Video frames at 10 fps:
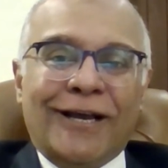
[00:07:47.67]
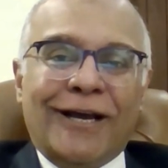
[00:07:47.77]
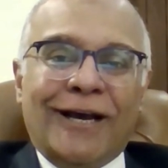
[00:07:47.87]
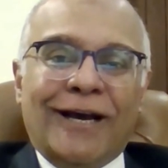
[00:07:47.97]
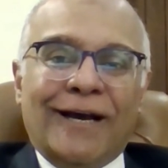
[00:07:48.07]

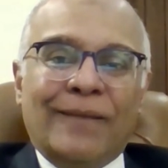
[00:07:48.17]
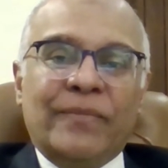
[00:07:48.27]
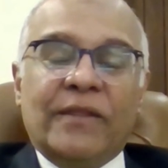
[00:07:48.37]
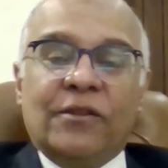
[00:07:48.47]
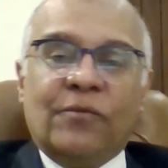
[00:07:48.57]

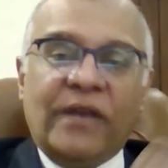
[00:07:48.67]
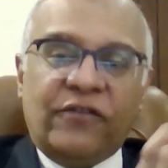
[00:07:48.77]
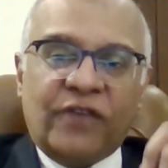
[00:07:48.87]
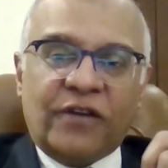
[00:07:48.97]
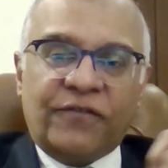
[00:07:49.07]
The
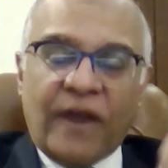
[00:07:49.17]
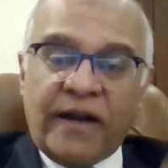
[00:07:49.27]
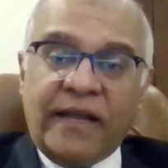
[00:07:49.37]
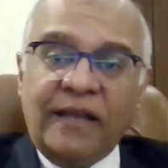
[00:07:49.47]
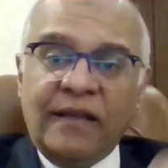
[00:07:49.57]
research
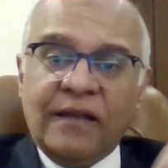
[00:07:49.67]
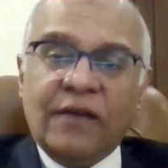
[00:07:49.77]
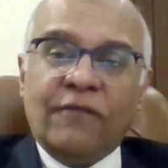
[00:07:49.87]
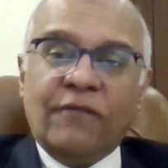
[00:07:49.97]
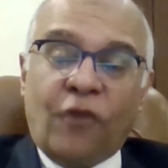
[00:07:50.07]
funding
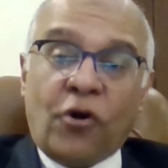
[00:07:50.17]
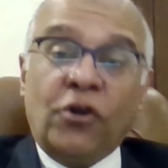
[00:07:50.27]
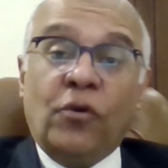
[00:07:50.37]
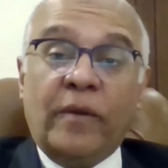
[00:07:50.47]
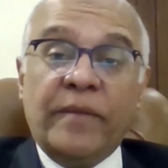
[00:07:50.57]
for
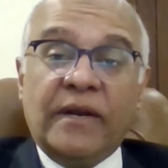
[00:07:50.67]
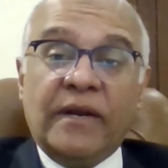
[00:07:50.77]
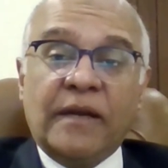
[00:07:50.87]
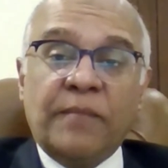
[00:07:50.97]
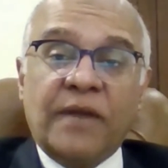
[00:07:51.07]
lower middle
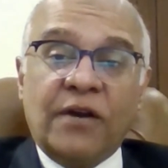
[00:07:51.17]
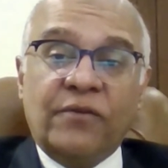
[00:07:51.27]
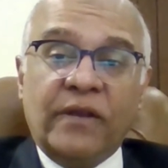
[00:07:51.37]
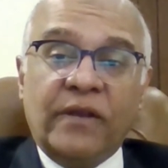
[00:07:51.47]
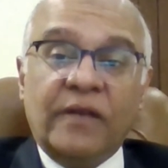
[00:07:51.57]
income
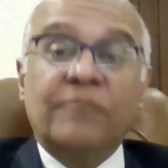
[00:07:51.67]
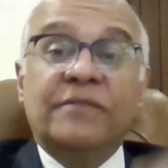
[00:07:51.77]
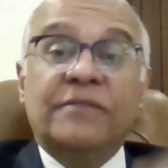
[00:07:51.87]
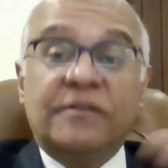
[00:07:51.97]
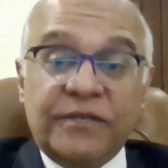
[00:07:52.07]
countries, and
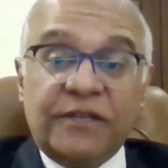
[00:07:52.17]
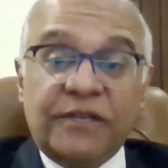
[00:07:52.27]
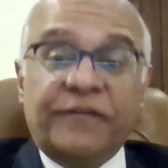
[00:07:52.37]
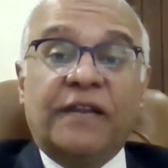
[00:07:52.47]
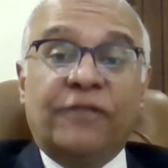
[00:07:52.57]

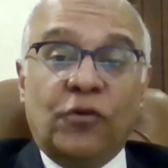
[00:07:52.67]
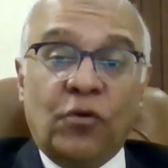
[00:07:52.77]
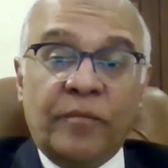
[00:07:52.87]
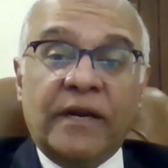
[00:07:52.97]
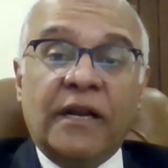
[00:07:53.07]
specifically for
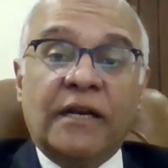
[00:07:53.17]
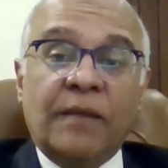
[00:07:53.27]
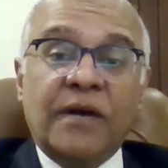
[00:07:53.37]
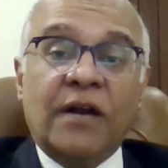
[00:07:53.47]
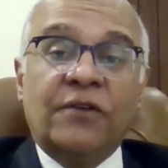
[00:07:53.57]
lower middle
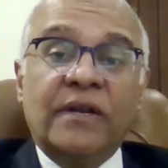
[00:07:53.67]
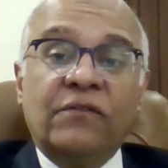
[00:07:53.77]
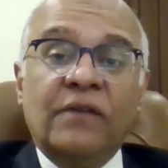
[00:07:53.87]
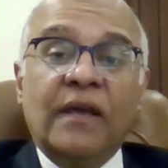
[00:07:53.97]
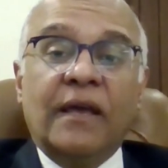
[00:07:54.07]
income
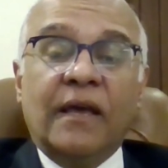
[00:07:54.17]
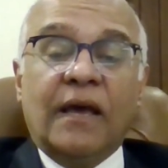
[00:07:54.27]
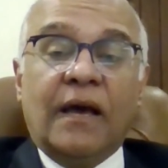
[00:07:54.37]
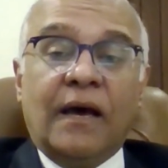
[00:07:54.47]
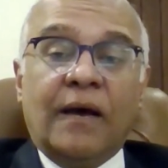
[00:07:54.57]
countries,
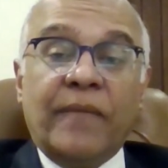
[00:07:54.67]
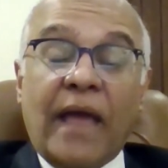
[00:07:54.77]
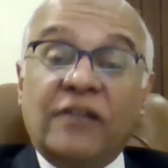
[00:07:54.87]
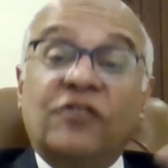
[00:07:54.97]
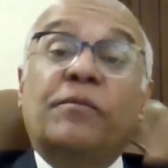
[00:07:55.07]

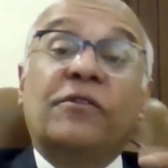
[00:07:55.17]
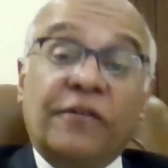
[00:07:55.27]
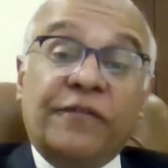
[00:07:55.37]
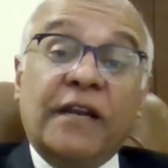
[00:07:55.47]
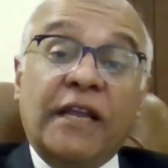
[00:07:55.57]
and
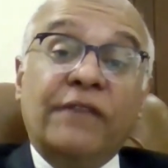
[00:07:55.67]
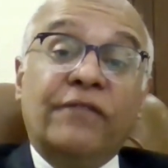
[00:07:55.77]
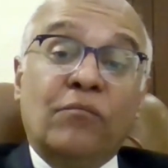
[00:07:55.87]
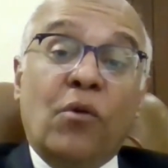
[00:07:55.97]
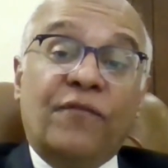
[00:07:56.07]
specifically
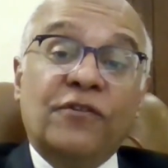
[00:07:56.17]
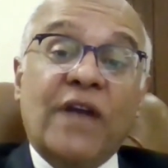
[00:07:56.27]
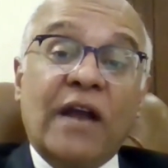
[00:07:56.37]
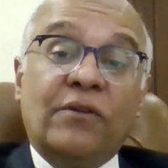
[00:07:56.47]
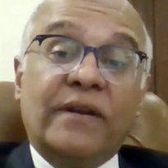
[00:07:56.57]
even more for
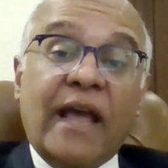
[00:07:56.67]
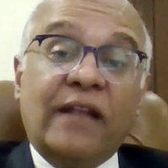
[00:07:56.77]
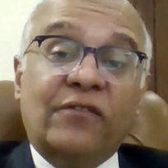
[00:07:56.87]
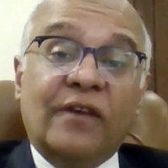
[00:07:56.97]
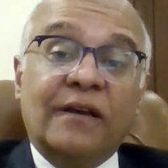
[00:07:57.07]
childhood
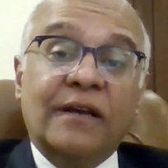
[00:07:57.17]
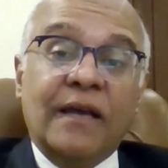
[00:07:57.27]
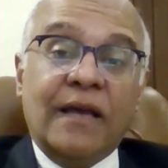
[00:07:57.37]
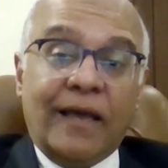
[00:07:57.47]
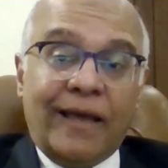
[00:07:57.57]
cancer,
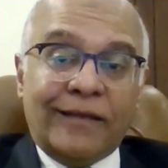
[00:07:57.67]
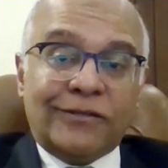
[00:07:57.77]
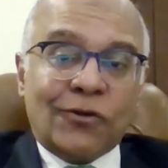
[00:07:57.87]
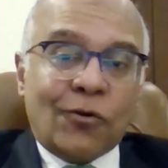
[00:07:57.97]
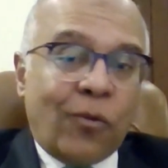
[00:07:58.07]

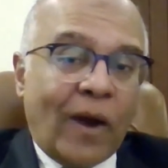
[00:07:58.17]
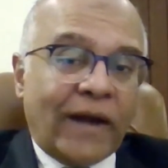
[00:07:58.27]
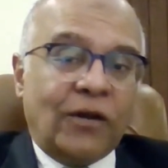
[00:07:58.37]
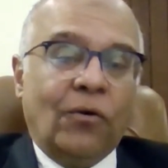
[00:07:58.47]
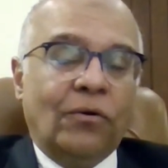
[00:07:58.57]
is
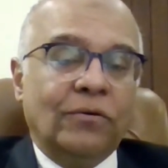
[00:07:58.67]
quite low.